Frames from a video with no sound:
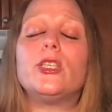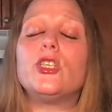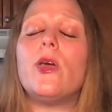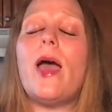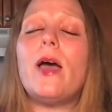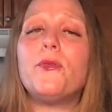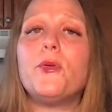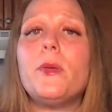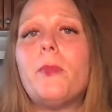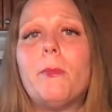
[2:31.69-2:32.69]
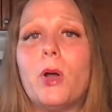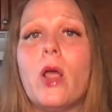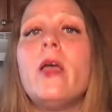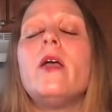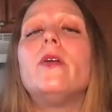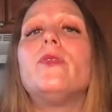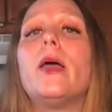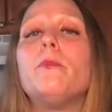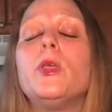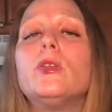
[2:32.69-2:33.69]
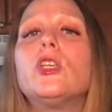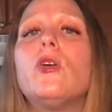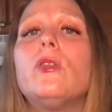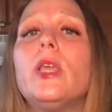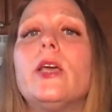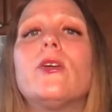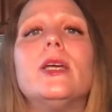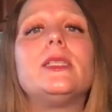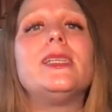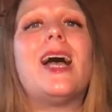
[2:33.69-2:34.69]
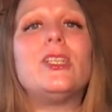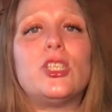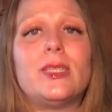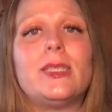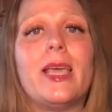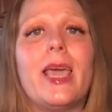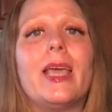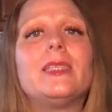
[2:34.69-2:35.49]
So you have to remember that musical theater is not just singing.